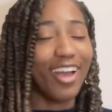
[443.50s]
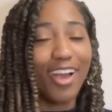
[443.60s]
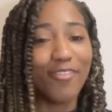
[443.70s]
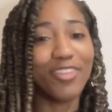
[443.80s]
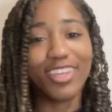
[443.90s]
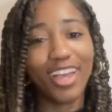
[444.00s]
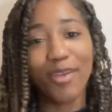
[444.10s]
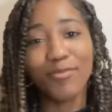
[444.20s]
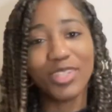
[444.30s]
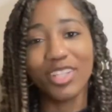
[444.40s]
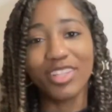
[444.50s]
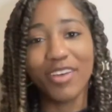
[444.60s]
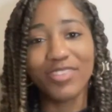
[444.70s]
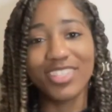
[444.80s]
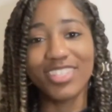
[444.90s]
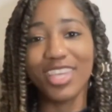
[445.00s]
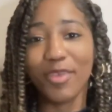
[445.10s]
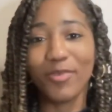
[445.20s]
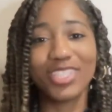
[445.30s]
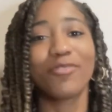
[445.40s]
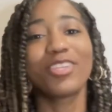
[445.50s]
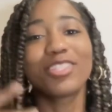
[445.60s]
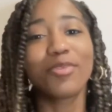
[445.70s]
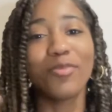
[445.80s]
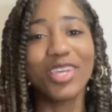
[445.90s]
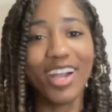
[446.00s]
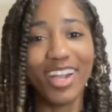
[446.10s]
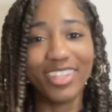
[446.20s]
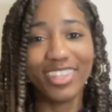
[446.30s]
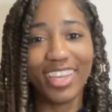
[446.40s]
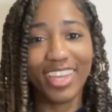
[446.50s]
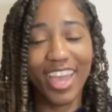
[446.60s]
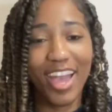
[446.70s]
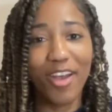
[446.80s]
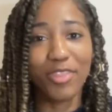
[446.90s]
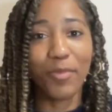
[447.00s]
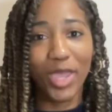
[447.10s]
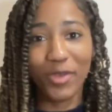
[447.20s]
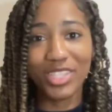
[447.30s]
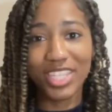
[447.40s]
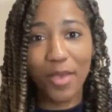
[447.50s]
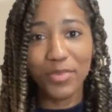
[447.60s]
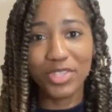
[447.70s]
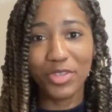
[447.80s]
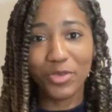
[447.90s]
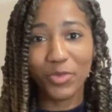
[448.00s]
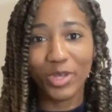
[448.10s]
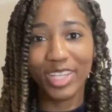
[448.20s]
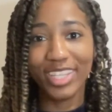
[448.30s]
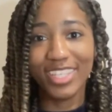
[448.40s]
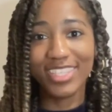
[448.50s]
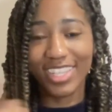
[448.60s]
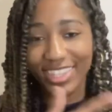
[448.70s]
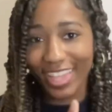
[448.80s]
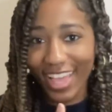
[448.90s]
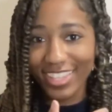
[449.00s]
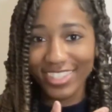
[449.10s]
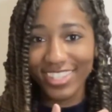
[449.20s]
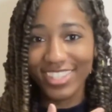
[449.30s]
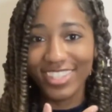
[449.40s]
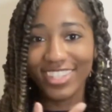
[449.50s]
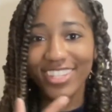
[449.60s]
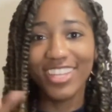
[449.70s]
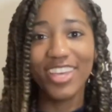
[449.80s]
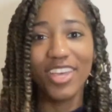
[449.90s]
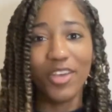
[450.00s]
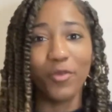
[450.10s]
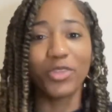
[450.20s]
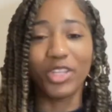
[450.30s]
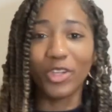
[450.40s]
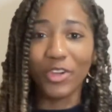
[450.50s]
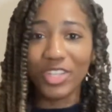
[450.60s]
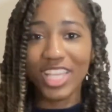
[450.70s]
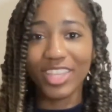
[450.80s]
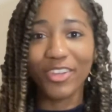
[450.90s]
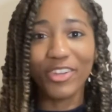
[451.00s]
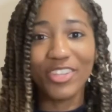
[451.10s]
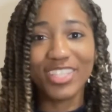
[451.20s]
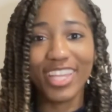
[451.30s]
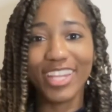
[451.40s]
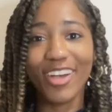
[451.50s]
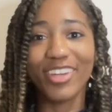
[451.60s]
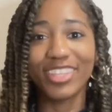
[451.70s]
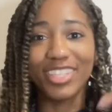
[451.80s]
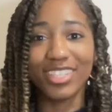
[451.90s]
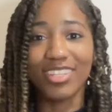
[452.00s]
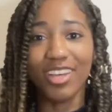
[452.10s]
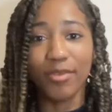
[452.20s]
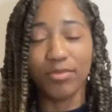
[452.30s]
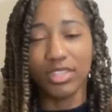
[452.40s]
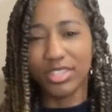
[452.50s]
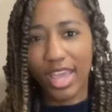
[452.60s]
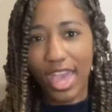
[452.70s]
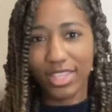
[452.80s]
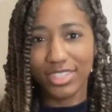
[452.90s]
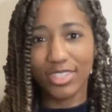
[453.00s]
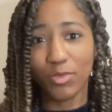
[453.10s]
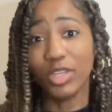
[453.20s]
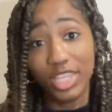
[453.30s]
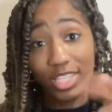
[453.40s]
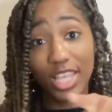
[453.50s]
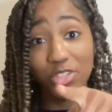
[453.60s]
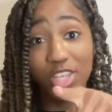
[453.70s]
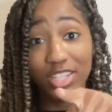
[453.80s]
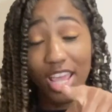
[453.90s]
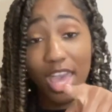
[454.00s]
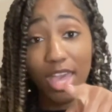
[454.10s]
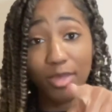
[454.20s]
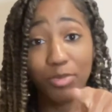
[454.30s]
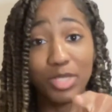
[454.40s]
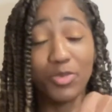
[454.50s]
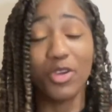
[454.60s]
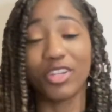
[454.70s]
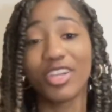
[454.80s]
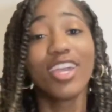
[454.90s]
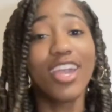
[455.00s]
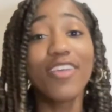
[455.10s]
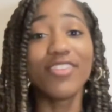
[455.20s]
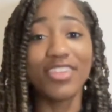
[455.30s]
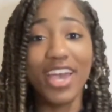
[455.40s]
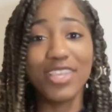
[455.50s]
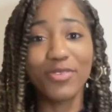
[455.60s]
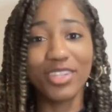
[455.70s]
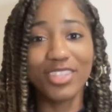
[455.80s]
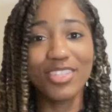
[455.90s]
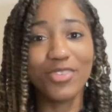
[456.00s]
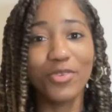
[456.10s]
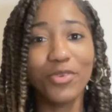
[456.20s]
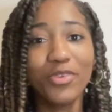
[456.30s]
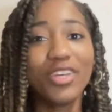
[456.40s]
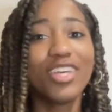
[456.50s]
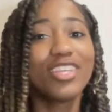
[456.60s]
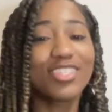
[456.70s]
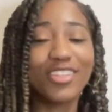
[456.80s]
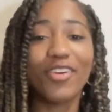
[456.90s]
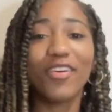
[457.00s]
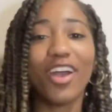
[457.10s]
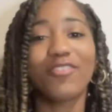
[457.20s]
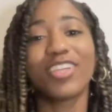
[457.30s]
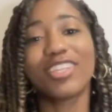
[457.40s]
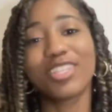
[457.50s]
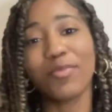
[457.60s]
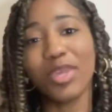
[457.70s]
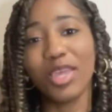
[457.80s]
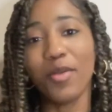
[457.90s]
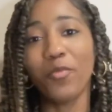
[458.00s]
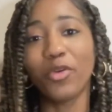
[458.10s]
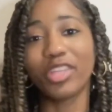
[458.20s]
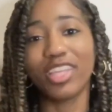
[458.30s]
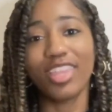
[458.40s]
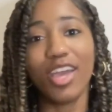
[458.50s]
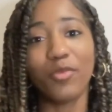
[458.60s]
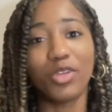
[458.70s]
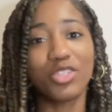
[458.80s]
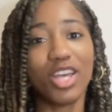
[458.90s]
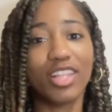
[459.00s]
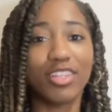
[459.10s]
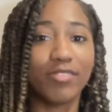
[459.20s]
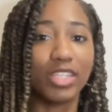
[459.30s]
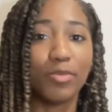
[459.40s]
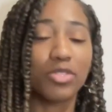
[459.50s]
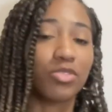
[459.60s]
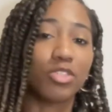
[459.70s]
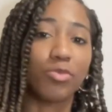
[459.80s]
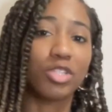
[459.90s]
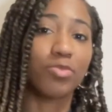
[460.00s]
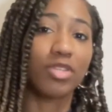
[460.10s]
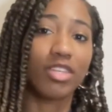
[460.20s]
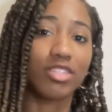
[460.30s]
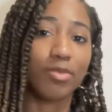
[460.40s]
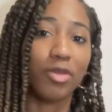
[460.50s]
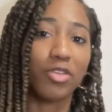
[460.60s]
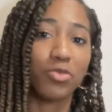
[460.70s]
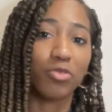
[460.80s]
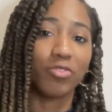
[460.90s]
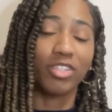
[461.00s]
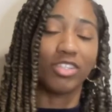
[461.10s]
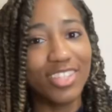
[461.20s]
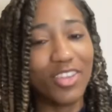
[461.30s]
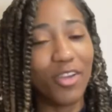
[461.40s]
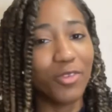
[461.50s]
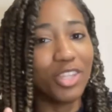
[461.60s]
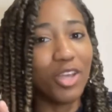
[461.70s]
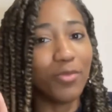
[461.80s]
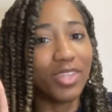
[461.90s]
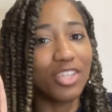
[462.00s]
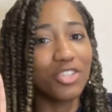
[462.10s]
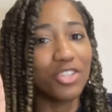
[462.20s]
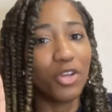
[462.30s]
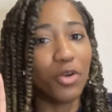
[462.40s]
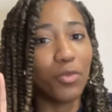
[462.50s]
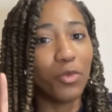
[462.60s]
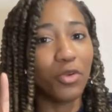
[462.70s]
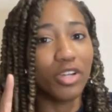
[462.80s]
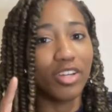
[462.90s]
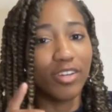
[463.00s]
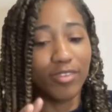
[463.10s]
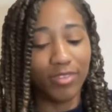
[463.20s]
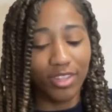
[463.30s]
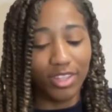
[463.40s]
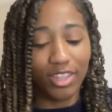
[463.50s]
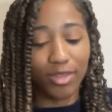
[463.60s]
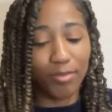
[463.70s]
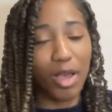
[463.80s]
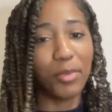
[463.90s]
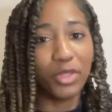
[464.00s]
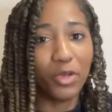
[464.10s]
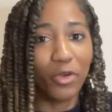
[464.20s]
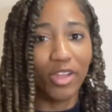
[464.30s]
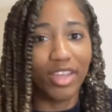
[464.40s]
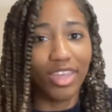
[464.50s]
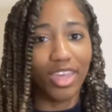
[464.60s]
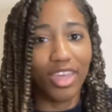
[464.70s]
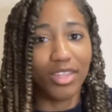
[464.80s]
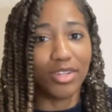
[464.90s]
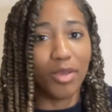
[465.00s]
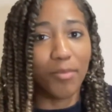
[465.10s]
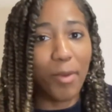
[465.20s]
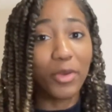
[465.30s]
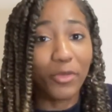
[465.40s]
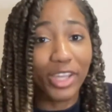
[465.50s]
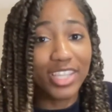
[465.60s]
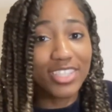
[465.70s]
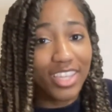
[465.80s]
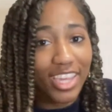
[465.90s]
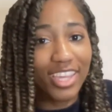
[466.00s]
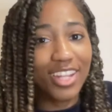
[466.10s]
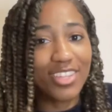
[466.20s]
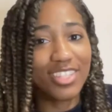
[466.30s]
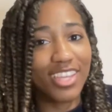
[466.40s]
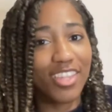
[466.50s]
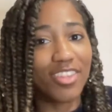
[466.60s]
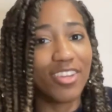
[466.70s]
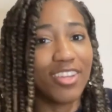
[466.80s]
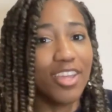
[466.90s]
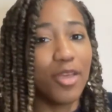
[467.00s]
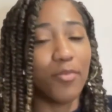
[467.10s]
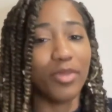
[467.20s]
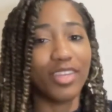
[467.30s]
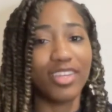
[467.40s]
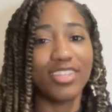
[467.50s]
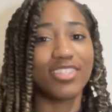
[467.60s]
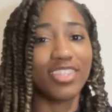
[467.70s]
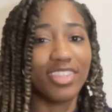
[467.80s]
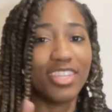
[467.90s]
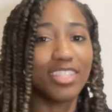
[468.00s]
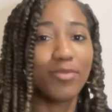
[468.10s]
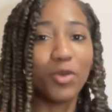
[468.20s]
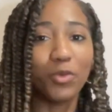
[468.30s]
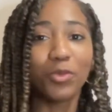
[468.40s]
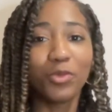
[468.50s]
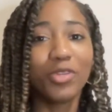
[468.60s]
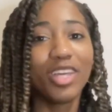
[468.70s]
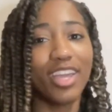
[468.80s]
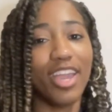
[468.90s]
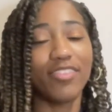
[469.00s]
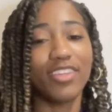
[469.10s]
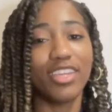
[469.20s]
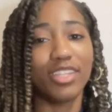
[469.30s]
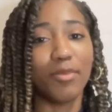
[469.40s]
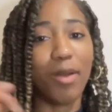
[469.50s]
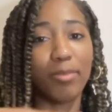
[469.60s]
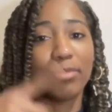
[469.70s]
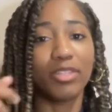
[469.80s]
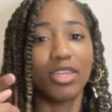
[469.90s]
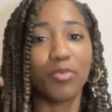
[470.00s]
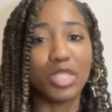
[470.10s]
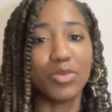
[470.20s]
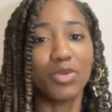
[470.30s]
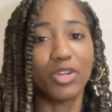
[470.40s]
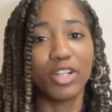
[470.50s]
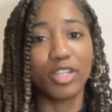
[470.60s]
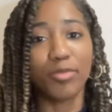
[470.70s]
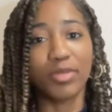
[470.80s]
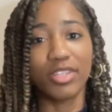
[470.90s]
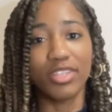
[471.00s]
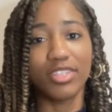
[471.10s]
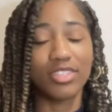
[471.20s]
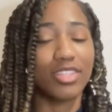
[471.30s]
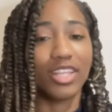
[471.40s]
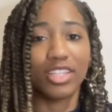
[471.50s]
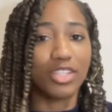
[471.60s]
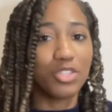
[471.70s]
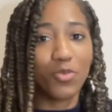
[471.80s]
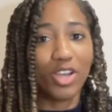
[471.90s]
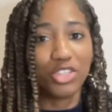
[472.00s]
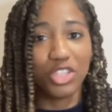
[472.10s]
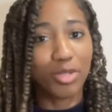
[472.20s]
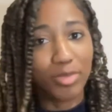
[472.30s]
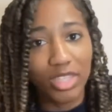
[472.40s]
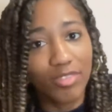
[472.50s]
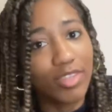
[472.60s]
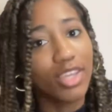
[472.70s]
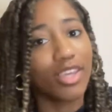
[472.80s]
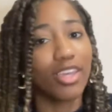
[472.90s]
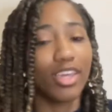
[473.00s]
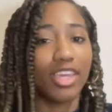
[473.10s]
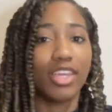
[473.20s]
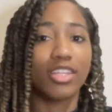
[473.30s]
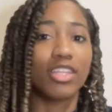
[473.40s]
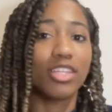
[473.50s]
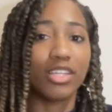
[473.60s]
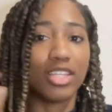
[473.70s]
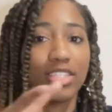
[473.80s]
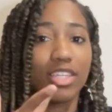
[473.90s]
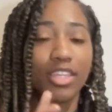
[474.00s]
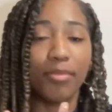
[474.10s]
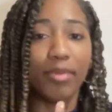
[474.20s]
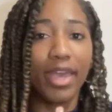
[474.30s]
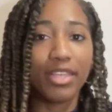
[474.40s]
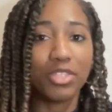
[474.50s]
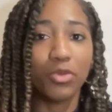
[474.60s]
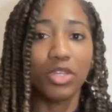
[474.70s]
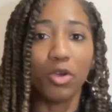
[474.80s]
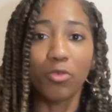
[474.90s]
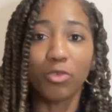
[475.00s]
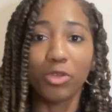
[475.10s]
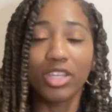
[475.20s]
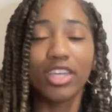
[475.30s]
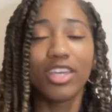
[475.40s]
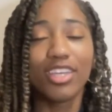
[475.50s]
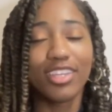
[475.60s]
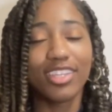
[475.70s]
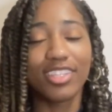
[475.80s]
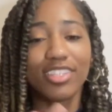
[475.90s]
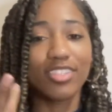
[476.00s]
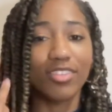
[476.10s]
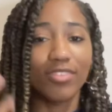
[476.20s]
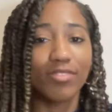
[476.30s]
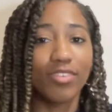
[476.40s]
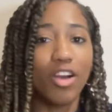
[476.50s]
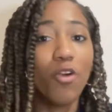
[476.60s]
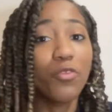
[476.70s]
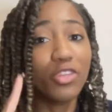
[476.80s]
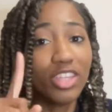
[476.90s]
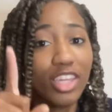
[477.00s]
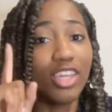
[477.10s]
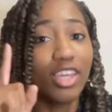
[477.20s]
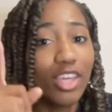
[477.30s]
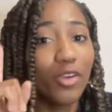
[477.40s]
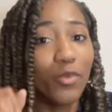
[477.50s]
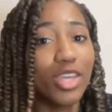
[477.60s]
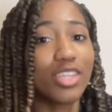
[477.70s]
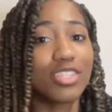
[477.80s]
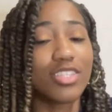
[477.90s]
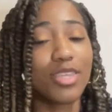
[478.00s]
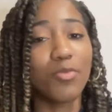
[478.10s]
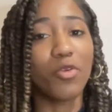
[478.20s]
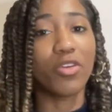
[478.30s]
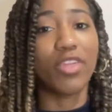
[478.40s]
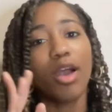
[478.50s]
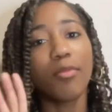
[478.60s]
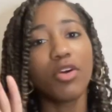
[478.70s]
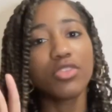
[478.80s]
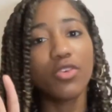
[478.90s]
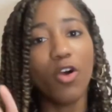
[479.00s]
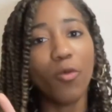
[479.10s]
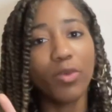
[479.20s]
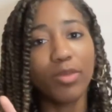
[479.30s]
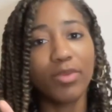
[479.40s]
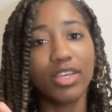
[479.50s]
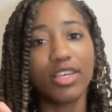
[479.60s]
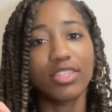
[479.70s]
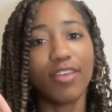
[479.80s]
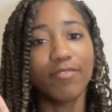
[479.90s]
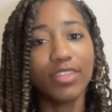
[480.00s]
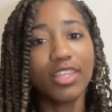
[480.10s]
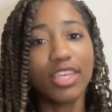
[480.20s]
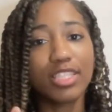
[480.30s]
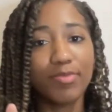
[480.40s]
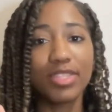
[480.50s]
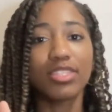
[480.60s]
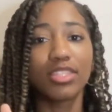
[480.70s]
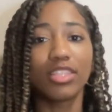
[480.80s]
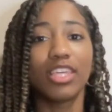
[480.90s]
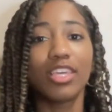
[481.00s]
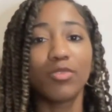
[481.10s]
I feel like I'm gonna love to see it, because I feel it's gonna be kind of like how the Parents episode was last season, when the girls had their girls' night out and the dads, well, he is actually a dad, Principal Carter, and the dads were in the school. So I feel like it's gonna be more like that, which I love that episode so much because the parents were fun. So I really hope they show more of like Mama Laura and Mama Grace hanging out together, because they seem cool, and then Papa Billy and Principal Carter, because now they done squashed their beef and he done got to hit him back, so he over it. So hopefully we get to see more of that. I'm also hoping, because I feel like Spence and Liv